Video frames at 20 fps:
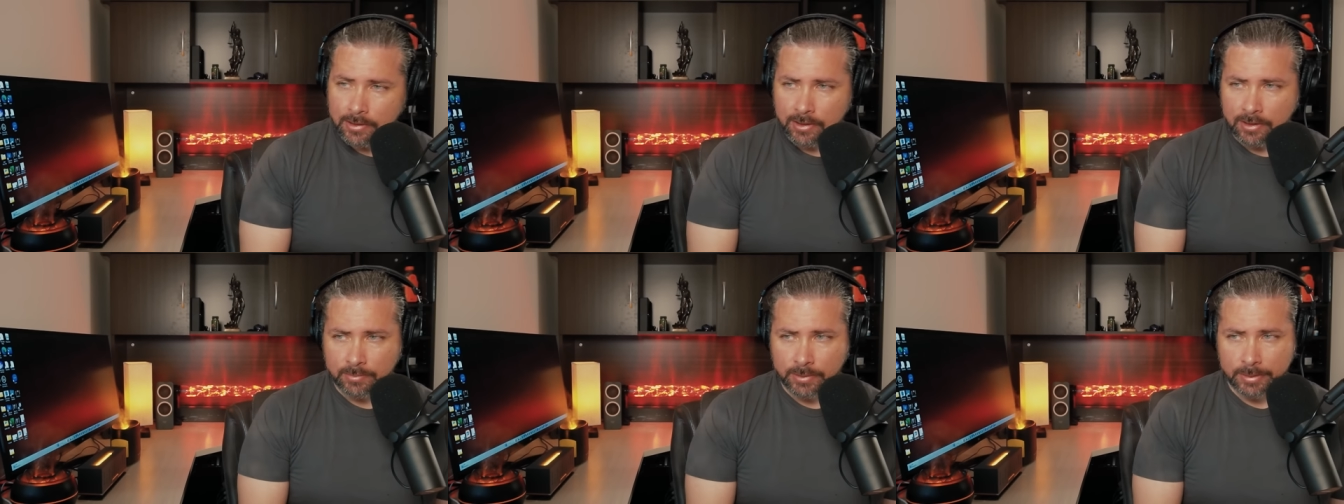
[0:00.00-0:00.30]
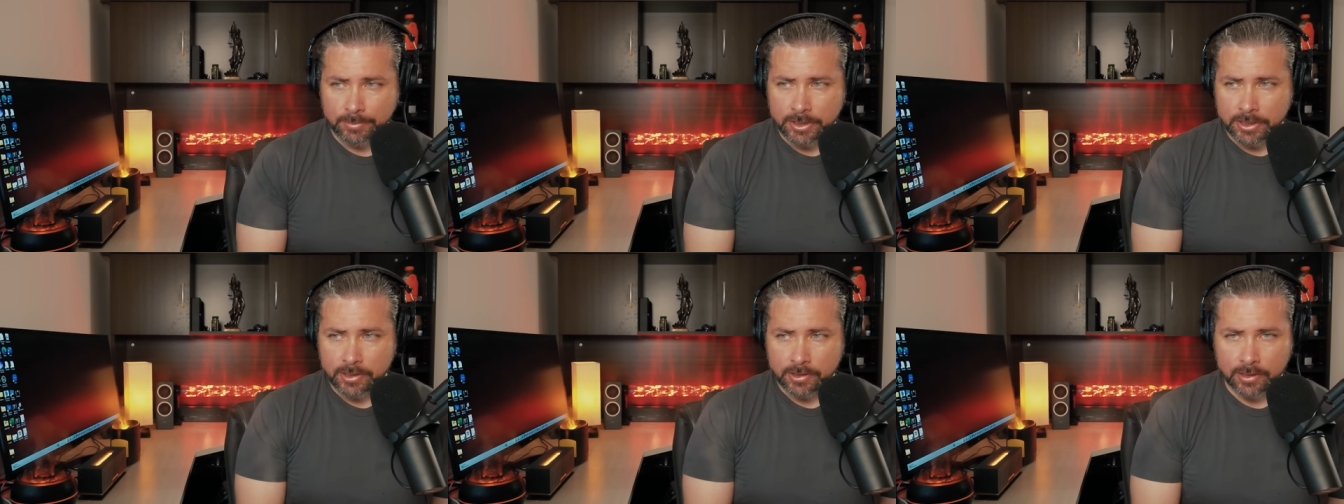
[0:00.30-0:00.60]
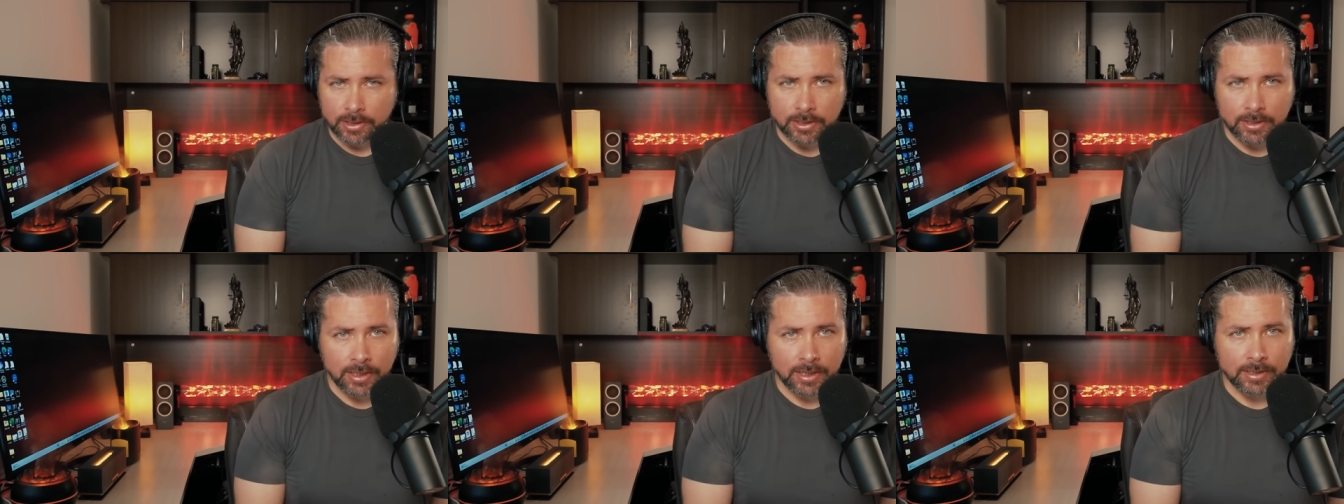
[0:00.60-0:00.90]
Uh, maybe she
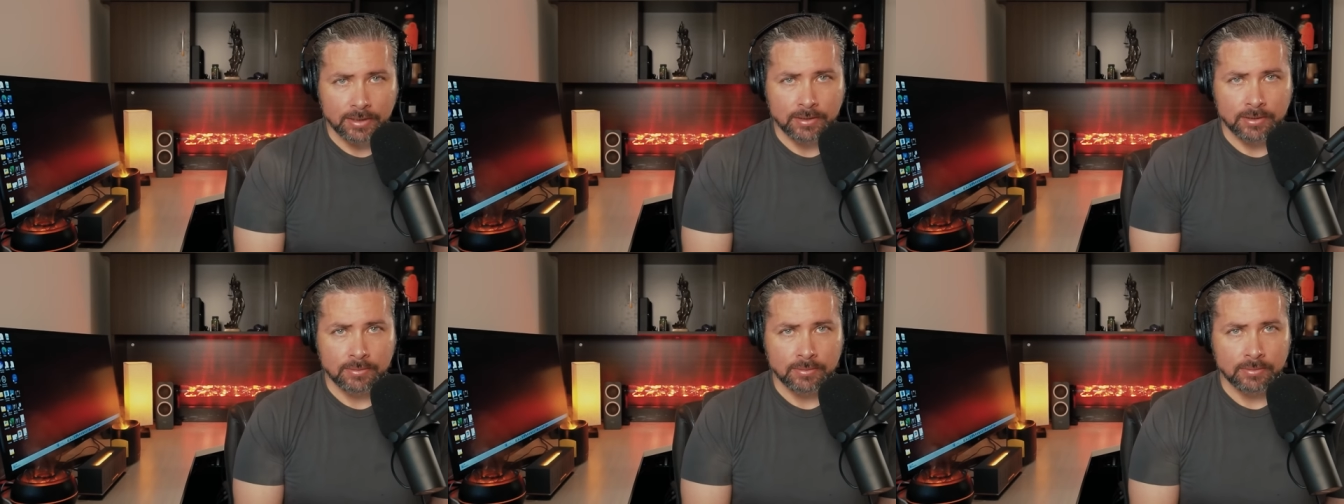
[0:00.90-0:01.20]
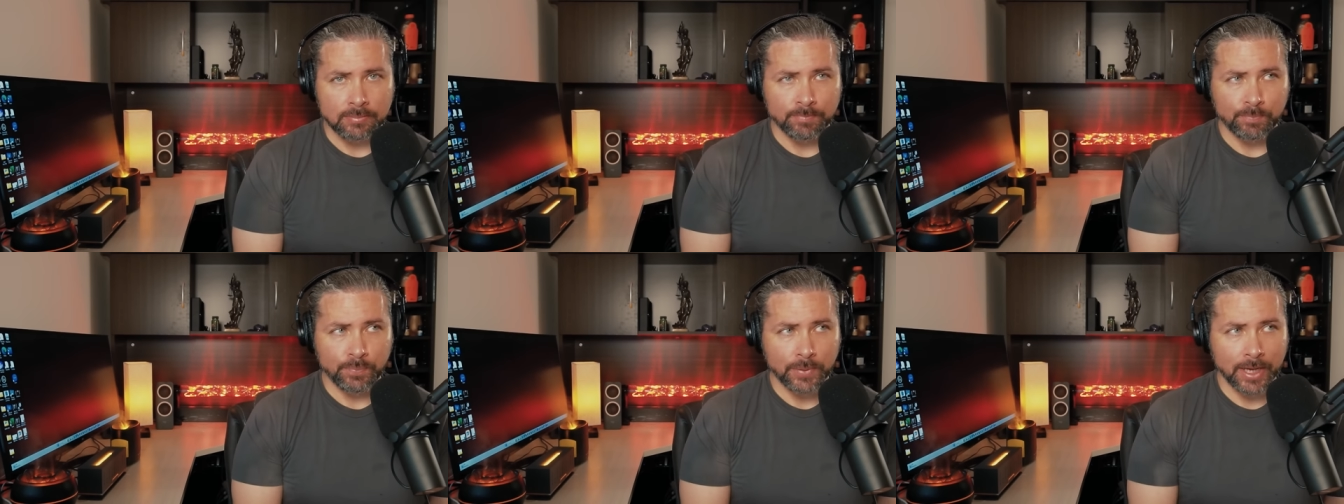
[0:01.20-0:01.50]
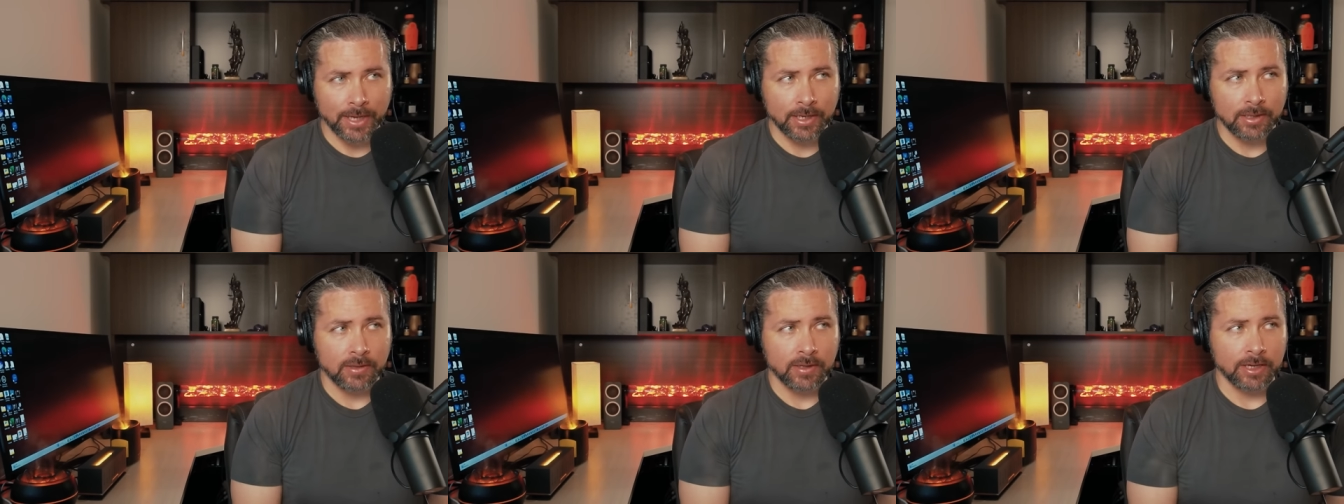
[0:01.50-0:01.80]
could have done
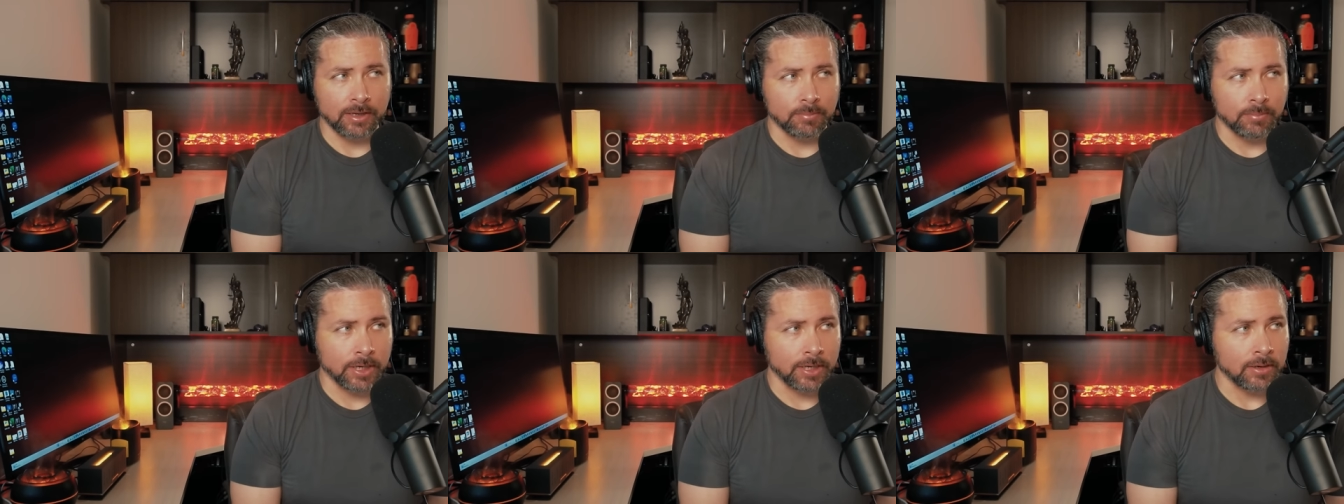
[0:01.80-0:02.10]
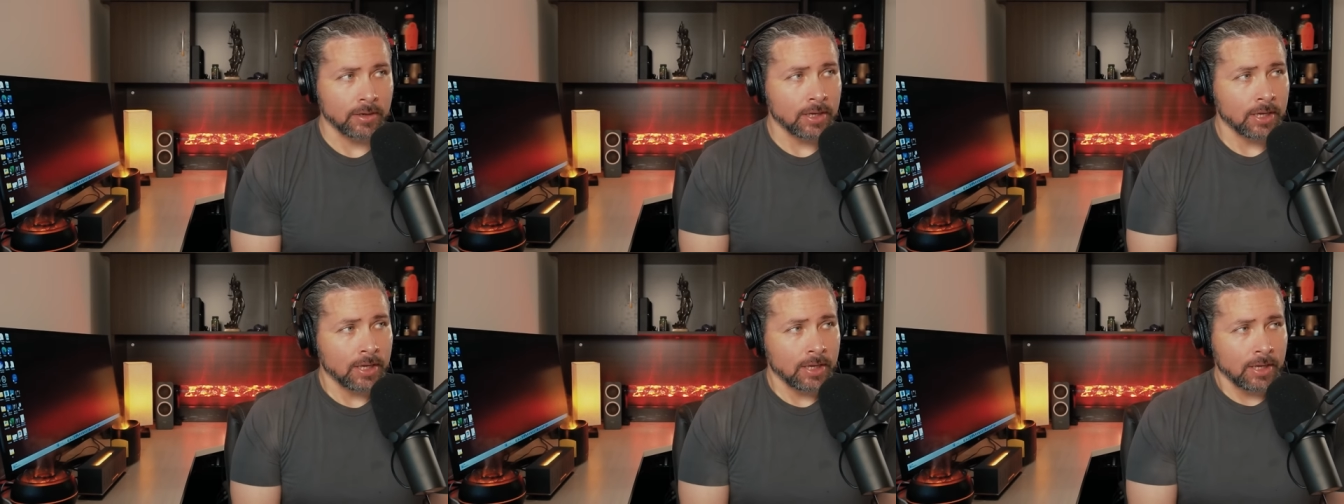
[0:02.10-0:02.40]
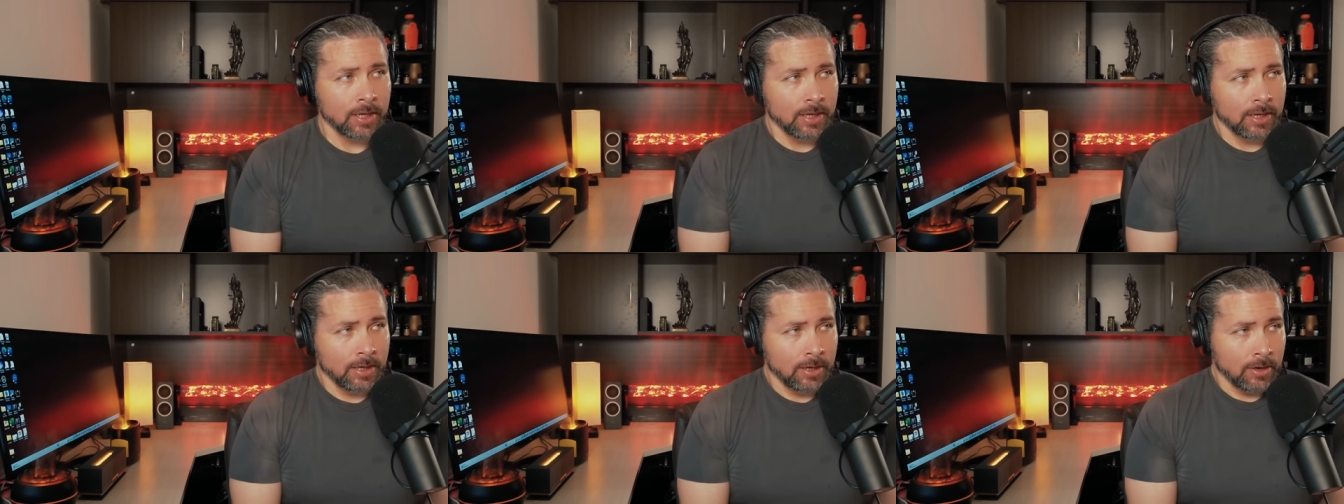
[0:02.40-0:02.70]
anything, but
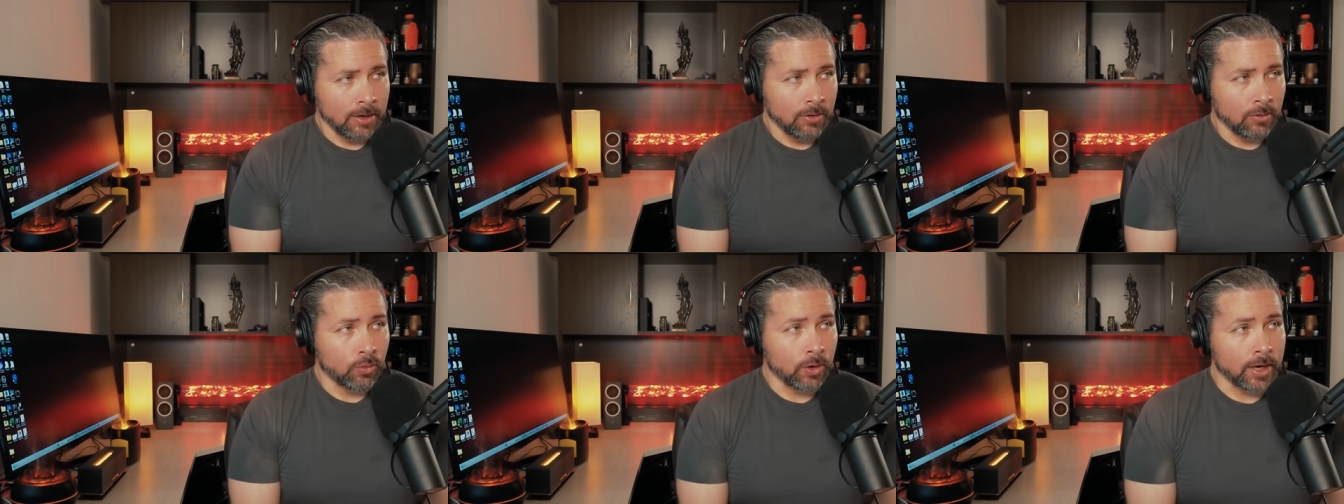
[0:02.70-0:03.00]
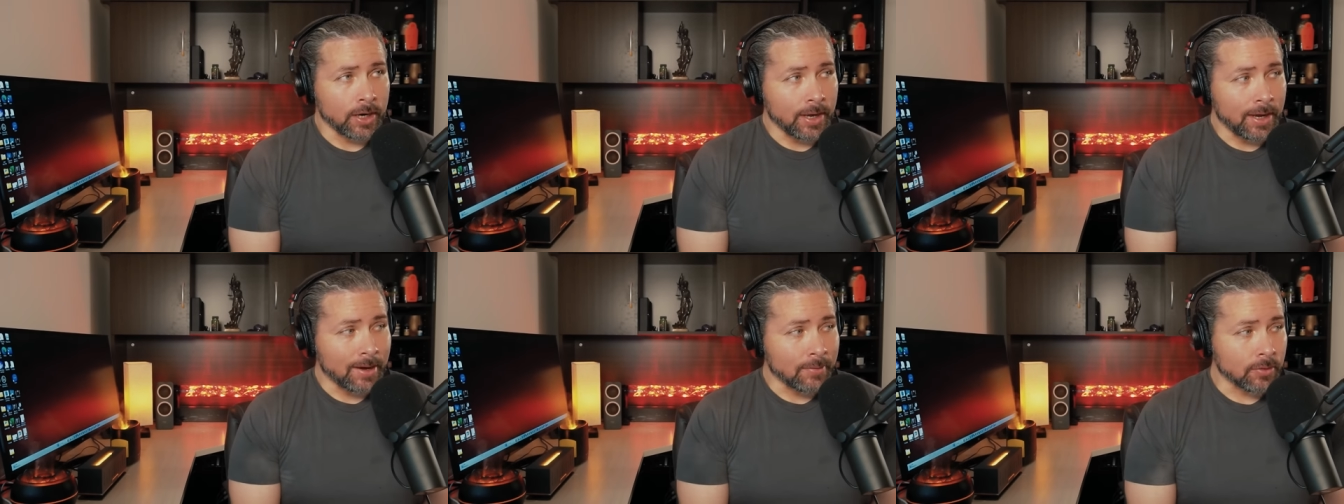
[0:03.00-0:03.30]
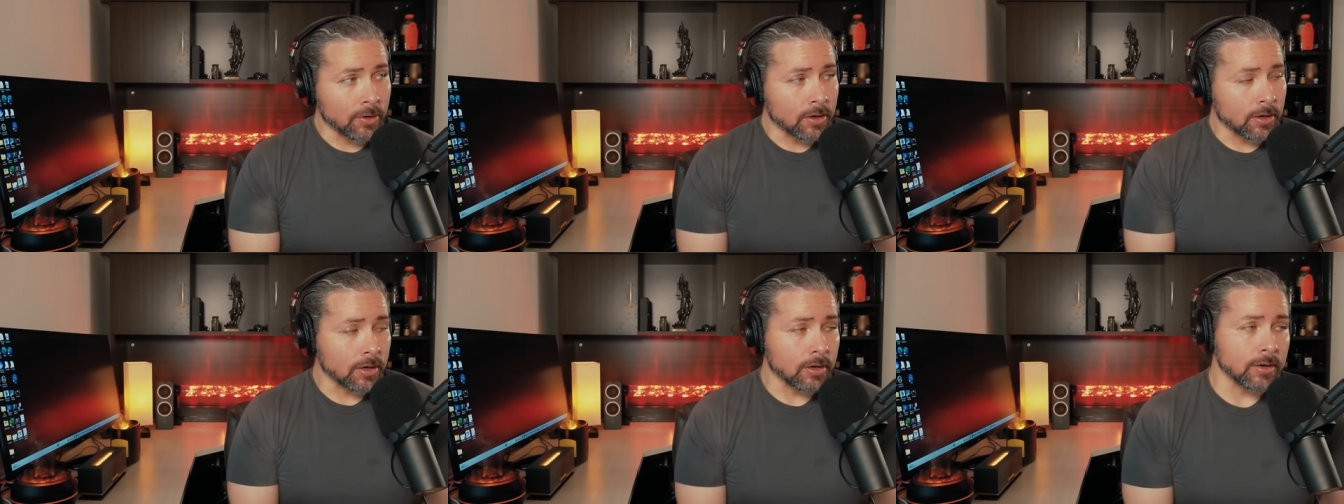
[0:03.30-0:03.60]

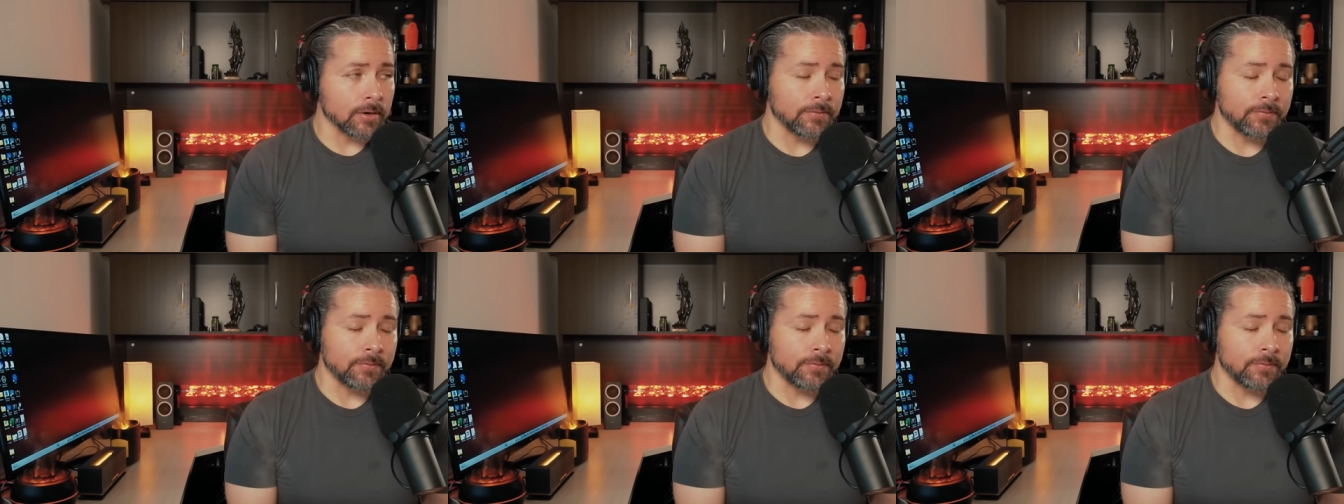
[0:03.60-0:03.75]
whatever her